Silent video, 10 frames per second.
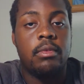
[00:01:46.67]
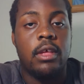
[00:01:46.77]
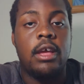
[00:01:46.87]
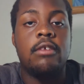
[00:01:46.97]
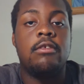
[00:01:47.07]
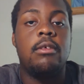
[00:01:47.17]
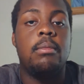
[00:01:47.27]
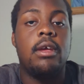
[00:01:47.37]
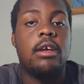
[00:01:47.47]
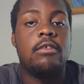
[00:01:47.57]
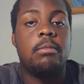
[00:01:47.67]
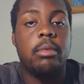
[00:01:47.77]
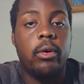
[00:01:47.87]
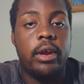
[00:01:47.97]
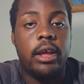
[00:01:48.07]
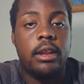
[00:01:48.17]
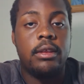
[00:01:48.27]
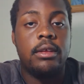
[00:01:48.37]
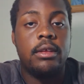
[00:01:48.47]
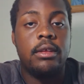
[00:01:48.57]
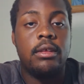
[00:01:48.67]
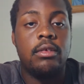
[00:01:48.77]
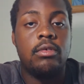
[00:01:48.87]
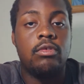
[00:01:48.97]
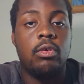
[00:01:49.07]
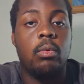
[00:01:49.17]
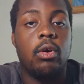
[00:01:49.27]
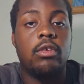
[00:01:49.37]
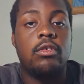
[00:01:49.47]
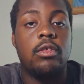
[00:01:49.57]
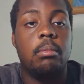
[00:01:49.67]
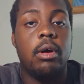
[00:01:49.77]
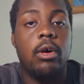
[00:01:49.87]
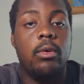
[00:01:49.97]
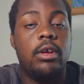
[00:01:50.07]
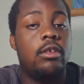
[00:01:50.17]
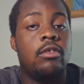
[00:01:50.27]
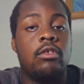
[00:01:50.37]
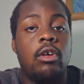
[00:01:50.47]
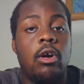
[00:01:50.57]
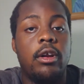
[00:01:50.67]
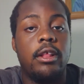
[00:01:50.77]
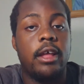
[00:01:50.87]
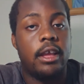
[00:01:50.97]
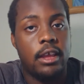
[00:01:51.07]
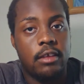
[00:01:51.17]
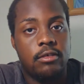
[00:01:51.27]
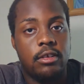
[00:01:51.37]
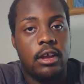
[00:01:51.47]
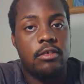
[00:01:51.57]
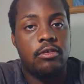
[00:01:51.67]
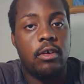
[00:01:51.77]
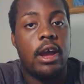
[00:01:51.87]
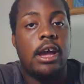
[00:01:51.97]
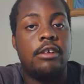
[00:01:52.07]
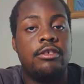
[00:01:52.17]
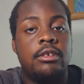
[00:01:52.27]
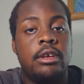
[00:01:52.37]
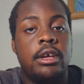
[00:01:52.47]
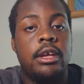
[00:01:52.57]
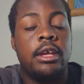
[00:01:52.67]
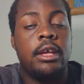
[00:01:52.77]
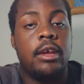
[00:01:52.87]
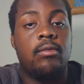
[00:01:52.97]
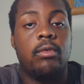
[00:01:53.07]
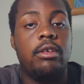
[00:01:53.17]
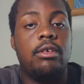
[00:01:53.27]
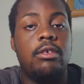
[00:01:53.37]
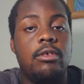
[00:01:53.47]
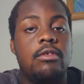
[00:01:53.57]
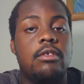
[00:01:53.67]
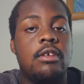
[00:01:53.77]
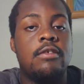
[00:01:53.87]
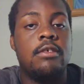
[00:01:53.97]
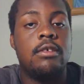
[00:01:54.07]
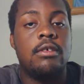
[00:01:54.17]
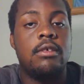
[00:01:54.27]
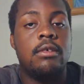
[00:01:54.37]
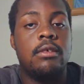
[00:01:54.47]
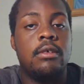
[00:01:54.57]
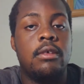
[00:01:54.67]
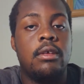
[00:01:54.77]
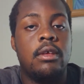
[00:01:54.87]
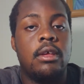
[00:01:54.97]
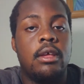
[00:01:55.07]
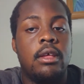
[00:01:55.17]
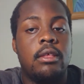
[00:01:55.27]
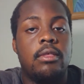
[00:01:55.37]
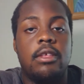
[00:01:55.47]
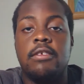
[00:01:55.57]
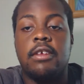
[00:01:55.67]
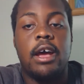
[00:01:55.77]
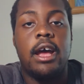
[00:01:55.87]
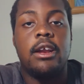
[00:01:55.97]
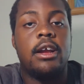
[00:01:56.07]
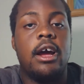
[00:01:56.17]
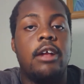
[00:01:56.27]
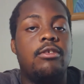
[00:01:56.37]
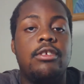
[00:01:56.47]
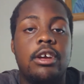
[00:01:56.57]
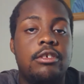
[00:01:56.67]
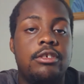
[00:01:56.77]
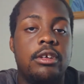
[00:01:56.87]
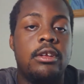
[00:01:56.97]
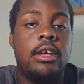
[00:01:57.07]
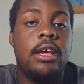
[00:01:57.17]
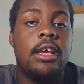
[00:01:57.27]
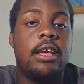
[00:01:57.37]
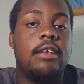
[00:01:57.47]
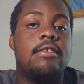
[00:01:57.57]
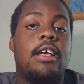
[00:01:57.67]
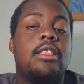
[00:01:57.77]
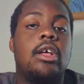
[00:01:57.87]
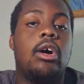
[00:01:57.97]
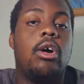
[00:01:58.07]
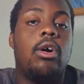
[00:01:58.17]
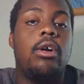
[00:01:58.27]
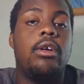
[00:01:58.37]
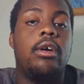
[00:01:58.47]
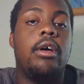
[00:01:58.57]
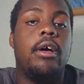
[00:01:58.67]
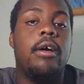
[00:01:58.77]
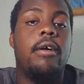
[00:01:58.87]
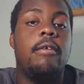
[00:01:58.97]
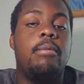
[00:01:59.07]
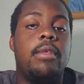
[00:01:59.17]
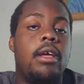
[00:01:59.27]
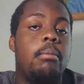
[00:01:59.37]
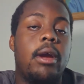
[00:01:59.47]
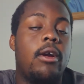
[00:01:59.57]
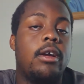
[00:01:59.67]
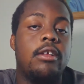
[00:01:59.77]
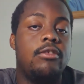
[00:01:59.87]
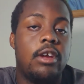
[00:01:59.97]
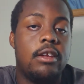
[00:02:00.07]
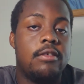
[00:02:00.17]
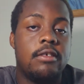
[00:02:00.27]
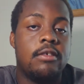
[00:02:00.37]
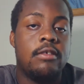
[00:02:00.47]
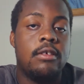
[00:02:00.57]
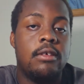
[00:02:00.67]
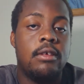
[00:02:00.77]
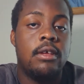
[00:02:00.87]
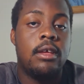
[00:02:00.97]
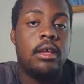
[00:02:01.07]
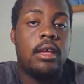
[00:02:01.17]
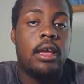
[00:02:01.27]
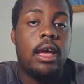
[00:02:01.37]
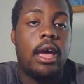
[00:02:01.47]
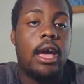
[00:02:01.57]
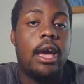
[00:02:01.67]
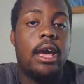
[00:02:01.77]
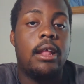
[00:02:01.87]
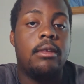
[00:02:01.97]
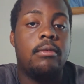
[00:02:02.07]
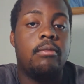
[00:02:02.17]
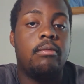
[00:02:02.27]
things to be exploited, to work to the bone and discarded like yesterday's trash if rendered useless. This kind of contradiction is at the heart of the American Genesis. And